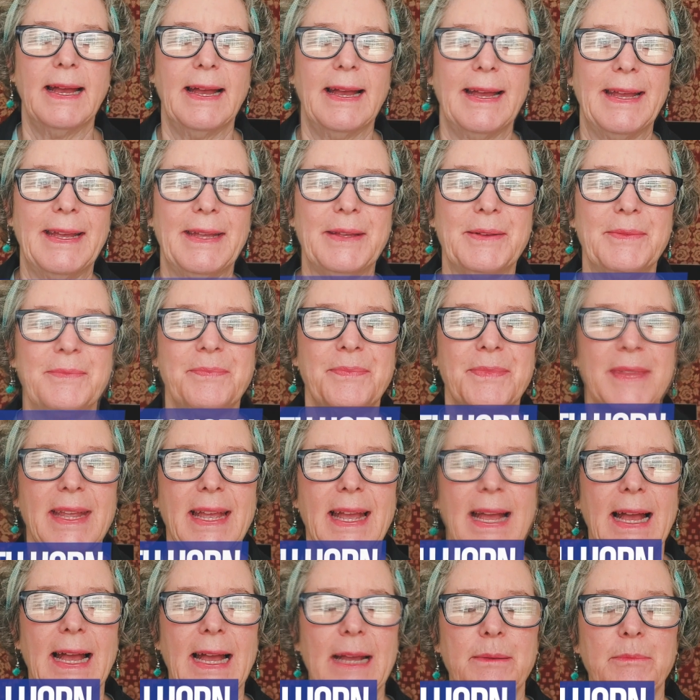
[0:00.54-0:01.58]
Hi,
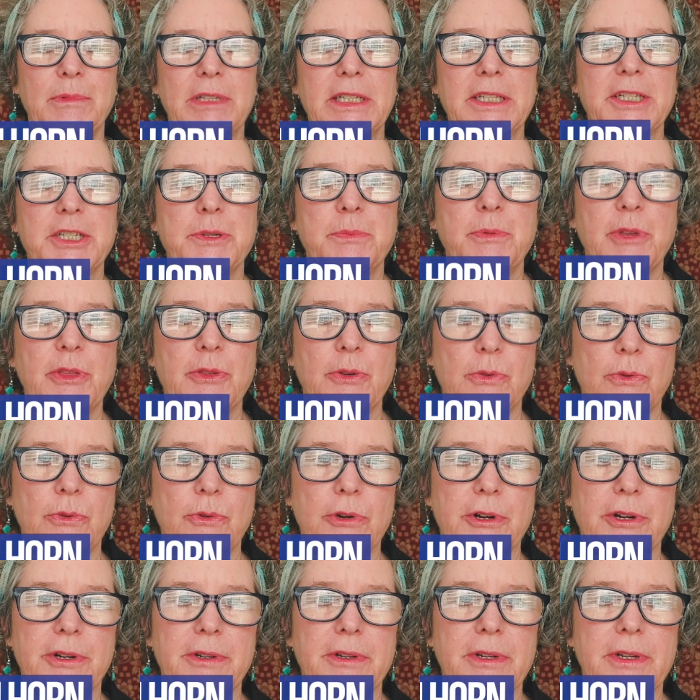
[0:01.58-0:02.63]
I'm Elizabeth
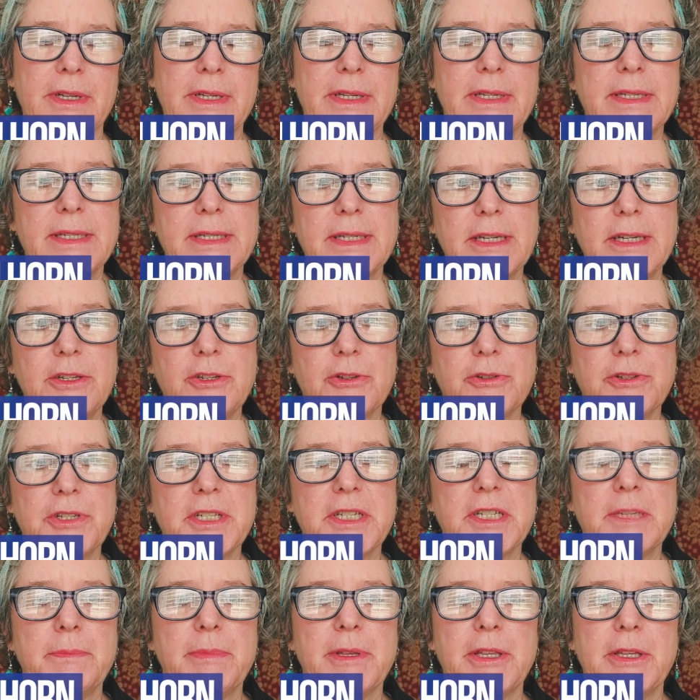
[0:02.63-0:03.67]
Horn, Senior
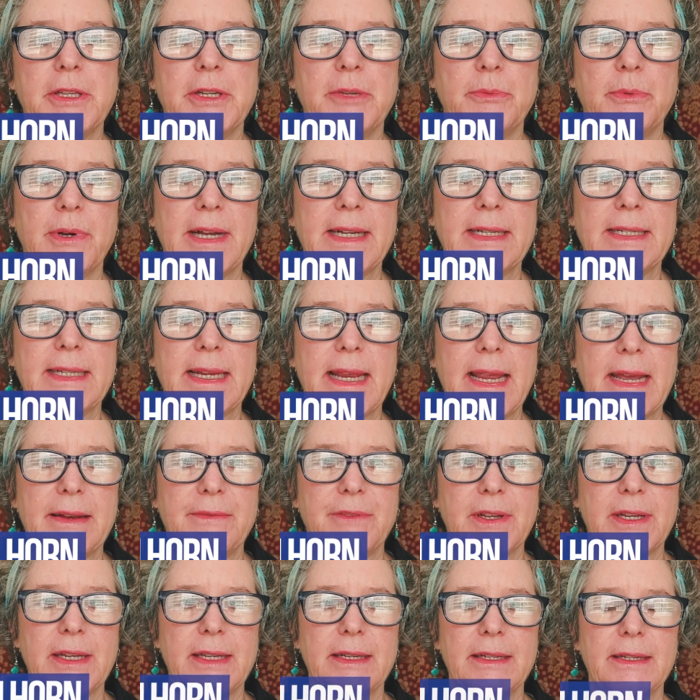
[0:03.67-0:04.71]
Disability Rights
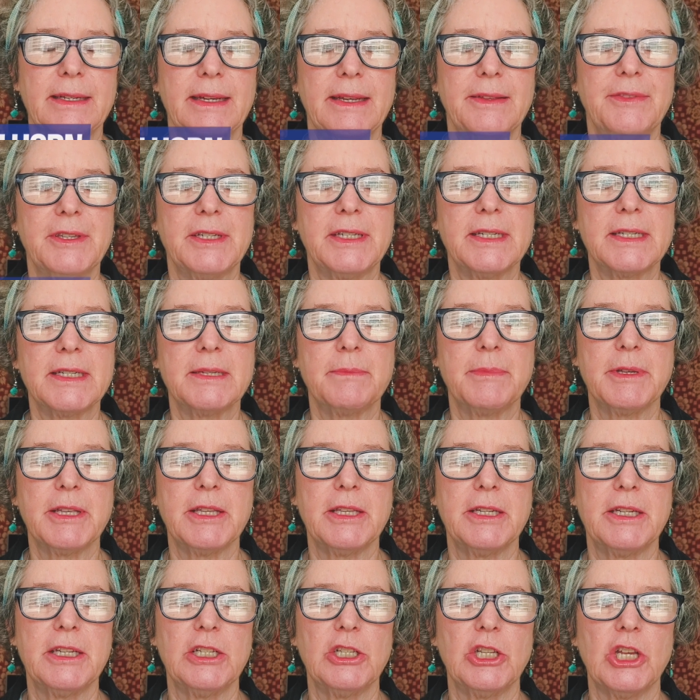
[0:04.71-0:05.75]
Advocate at the
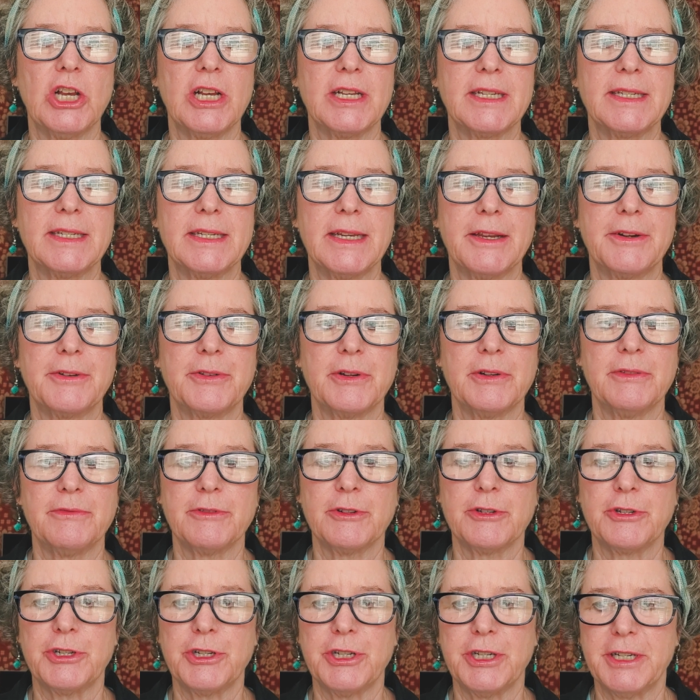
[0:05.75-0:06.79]
Disability Law Center of
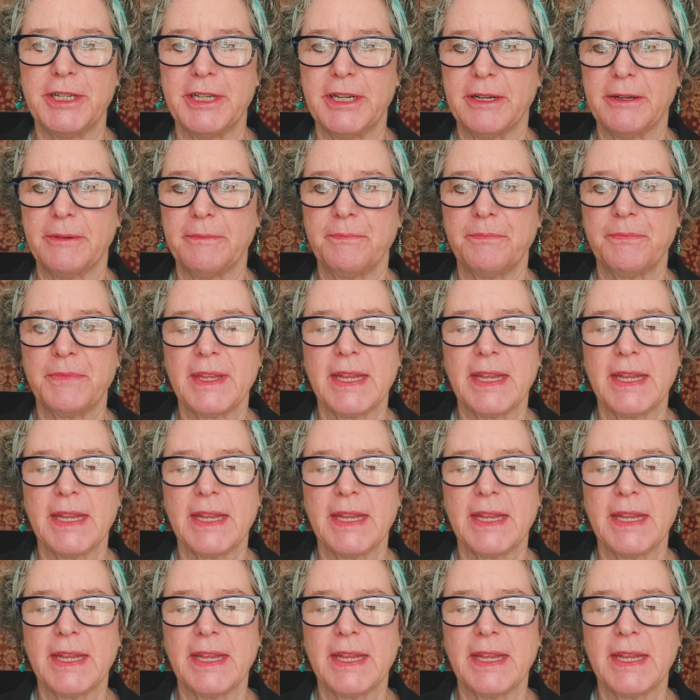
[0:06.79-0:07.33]
Virginia.